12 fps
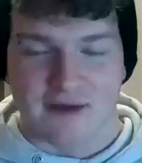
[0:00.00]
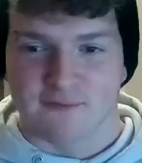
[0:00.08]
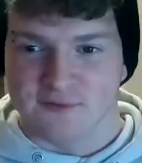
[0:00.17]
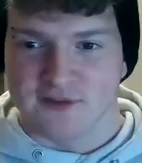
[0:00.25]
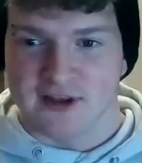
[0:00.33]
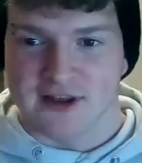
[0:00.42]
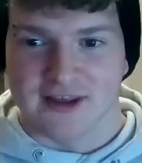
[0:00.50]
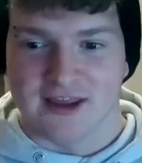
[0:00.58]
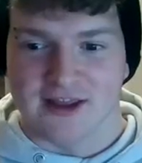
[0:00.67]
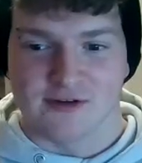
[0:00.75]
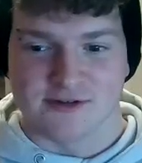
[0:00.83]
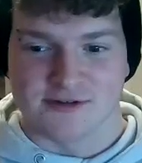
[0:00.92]
15
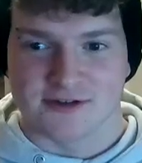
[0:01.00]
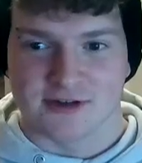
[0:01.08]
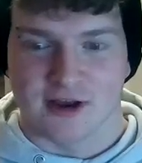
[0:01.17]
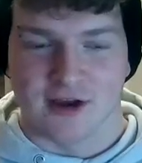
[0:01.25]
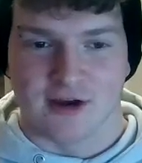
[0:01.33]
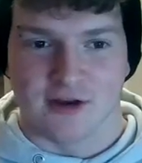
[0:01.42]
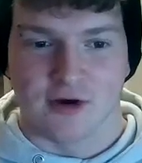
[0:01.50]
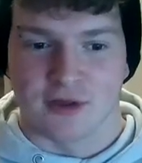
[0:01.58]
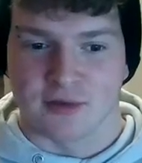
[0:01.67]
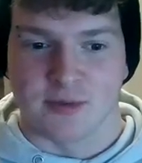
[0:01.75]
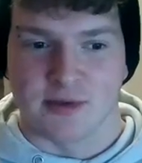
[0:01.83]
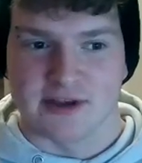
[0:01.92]
kilos lighter, not
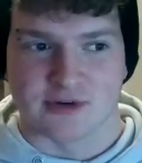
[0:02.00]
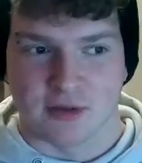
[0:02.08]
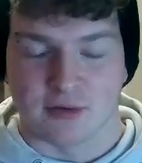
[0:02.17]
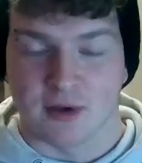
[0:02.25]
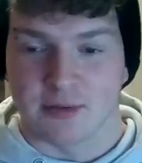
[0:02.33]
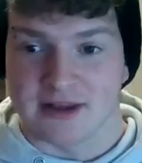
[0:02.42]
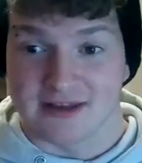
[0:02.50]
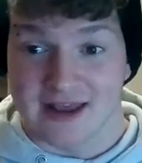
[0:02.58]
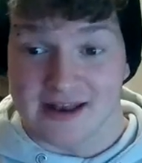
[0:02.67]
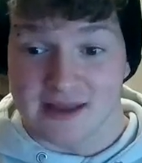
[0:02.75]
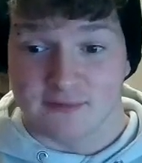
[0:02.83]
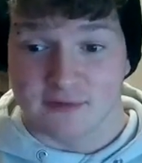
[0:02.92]
a 3-plate squat, 3-plate
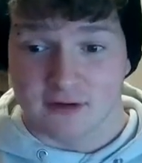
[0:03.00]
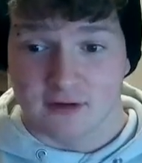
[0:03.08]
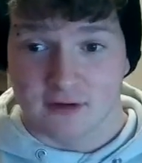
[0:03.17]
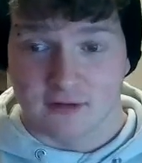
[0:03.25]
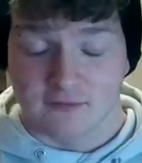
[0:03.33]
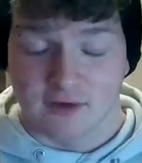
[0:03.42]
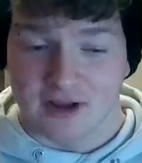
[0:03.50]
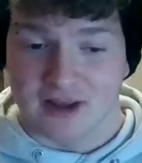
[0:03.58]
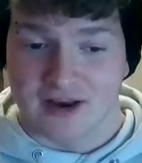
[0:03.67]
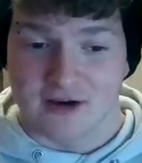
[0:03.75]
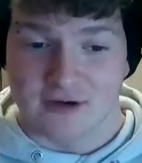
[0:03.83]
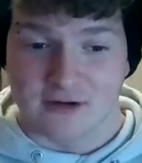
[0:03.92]
deadlift.
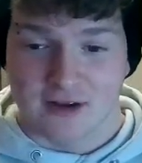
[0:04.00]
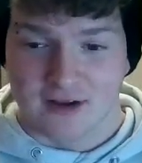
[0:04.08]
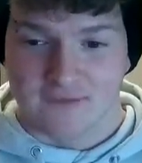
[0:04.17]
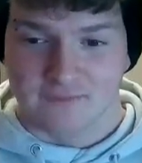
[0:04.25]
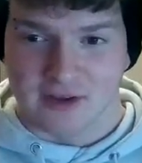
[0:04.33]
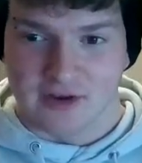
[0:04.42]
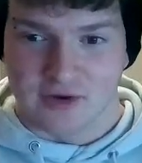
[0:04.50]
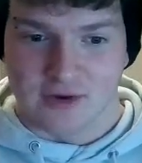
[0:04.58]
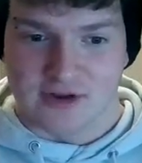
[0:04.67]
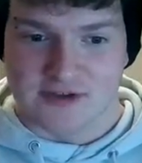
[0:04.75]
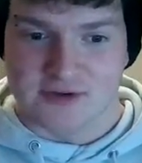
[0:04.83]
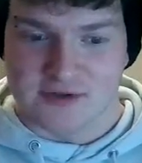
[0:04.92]
Fucking hell. And you
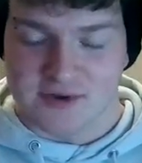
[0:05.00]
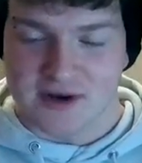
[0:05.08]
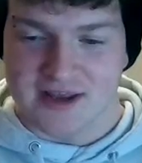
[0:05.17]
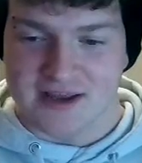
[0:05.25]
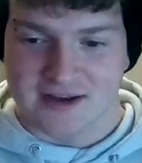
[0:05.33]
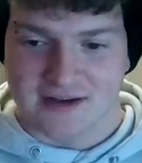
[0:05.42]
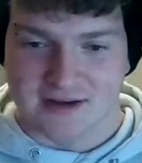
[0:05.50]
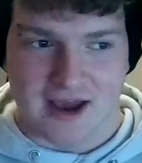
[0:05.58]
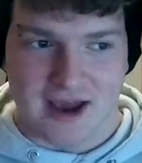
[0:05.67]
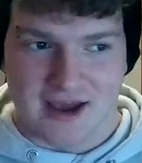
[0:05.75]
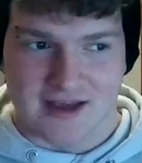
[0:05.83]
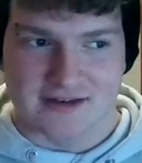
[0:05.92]
had a 220
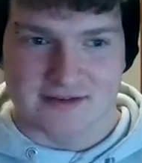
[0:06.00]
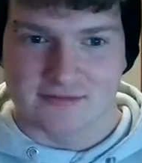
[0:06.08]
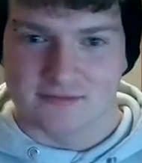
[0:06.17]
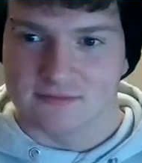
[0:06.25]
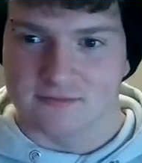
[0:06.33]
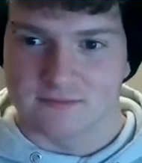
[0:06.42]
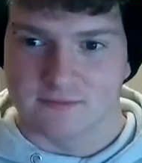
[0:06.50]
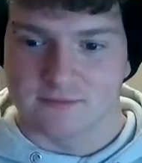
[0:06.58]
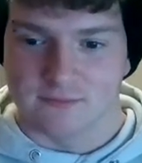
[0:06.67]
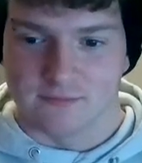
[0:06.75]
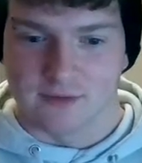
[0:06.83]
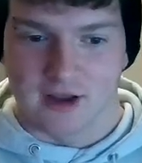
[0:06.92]
at
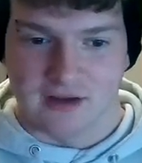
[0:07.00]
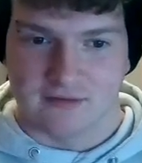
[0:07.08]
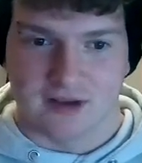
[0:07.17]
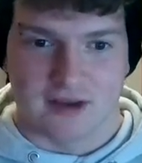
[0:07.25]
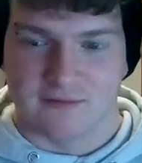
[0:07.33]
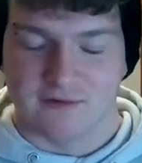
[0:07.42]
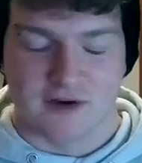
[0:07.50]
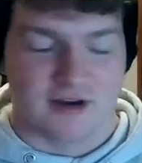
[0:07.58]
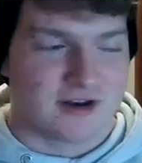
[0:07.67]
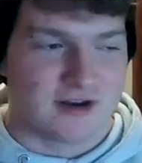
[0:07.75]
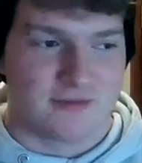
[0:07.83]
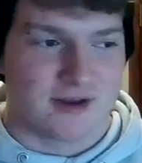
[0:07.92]
like, yeah,
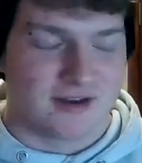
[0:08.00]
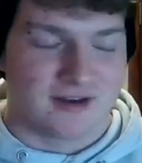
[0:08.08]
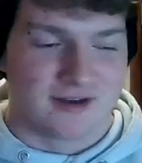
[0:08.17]
fucking hell, man.